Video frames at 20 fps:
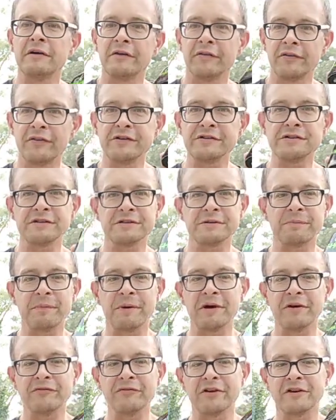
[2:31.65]
This is a
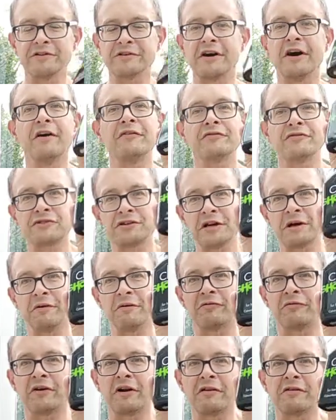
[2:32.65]
perfect after shower
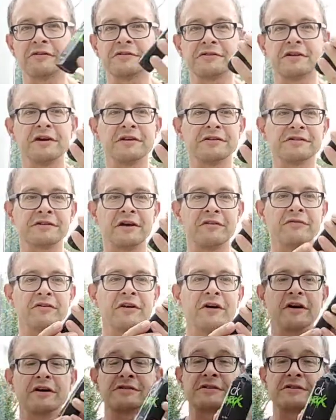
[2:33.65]
fragrance, I'd say, for guys.